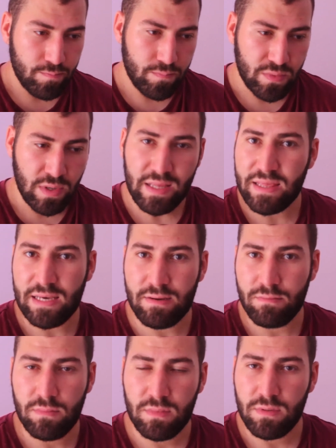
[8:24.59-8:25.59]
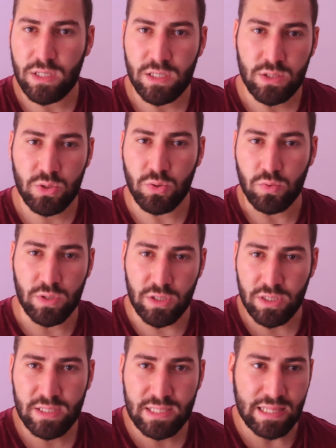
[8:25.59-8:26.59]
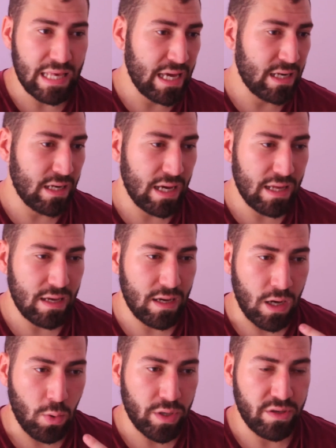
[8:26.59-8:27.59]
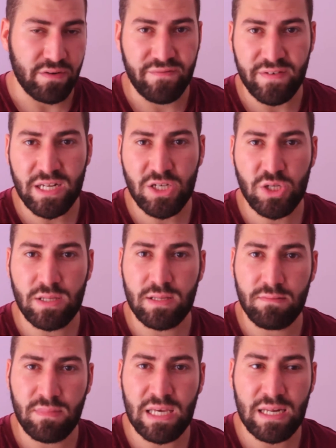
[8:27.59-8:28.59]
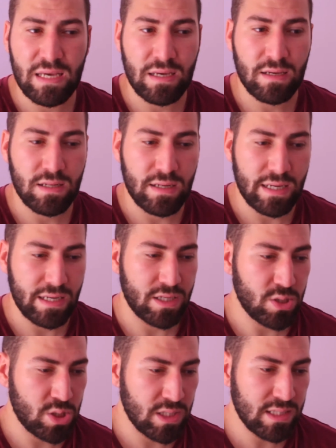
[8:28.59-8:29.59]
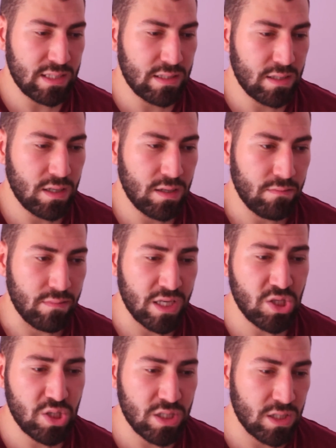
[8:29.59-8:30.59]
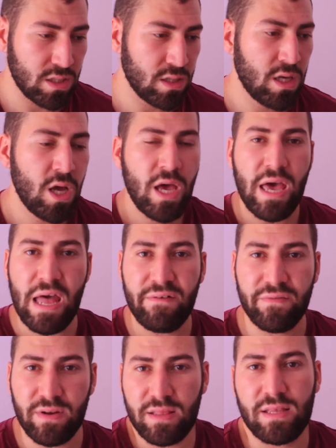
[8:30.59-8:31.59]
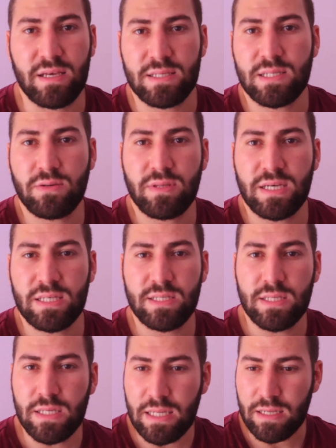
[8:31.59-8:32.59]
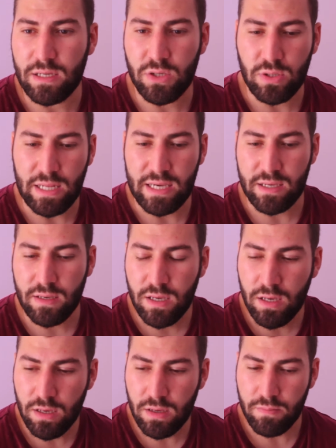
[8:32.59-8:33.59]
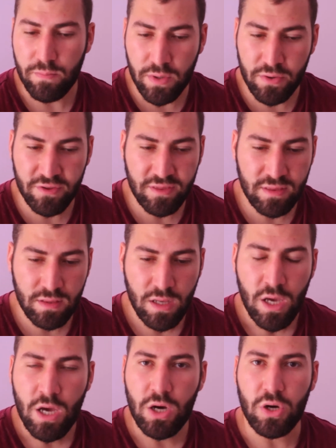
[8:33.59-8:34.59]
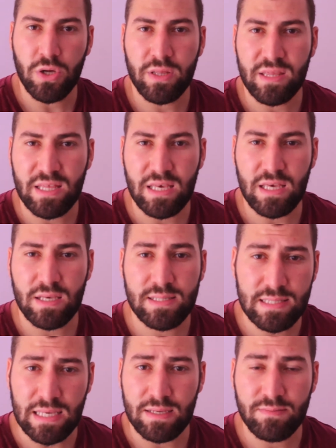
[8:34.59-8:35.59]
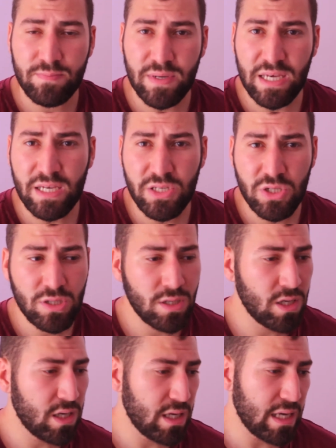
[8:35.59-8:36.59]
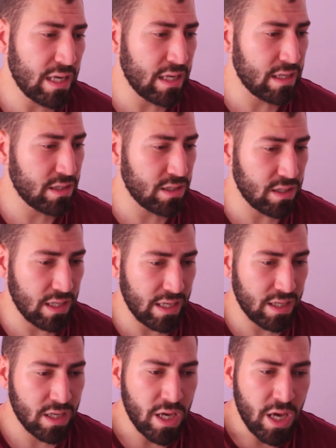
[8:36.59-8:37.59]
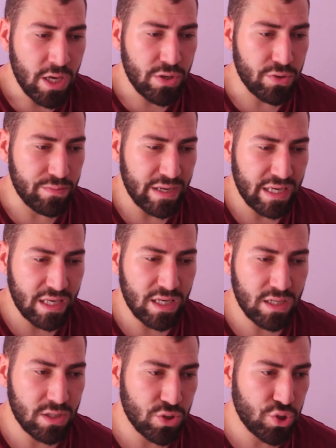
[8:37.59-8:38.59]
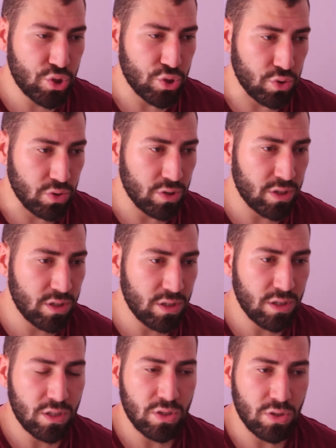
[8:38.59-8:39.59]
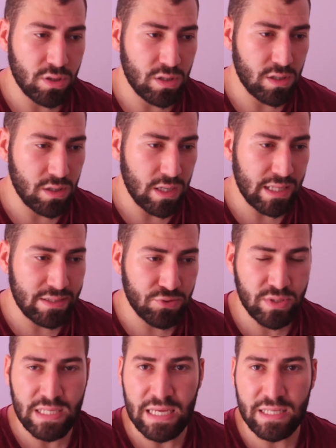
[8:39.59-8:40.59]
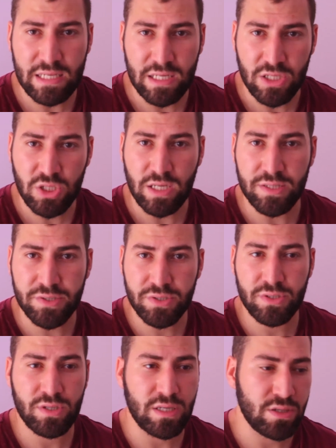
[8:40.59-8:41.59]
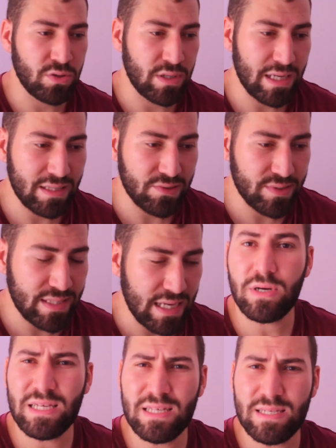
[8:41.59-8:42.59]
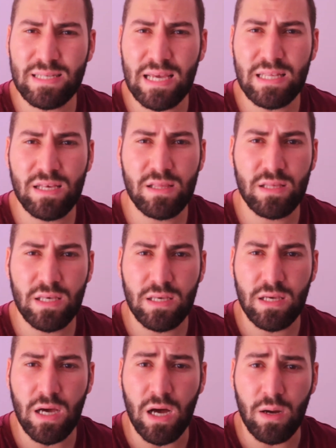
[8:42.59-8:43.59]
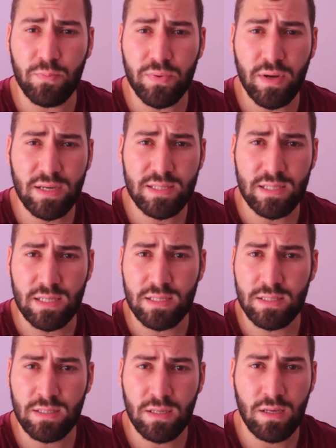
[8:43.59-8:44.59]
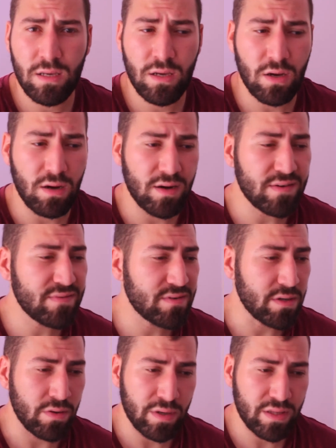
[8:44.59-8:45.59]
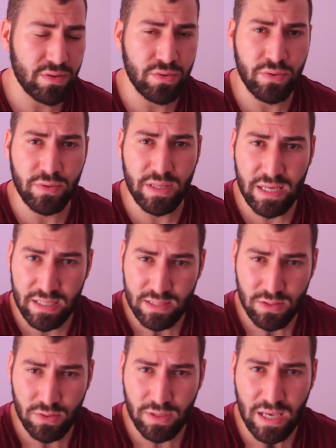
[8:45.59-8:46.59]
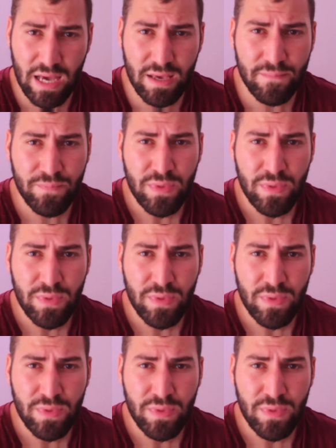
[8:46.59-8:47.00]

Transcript: write them into words, then when you're finishing the meeting, like just mention everything so that you're like both on the same page, and like you're making sure you're understanding each other and you're understanding the process of going through this. Okay,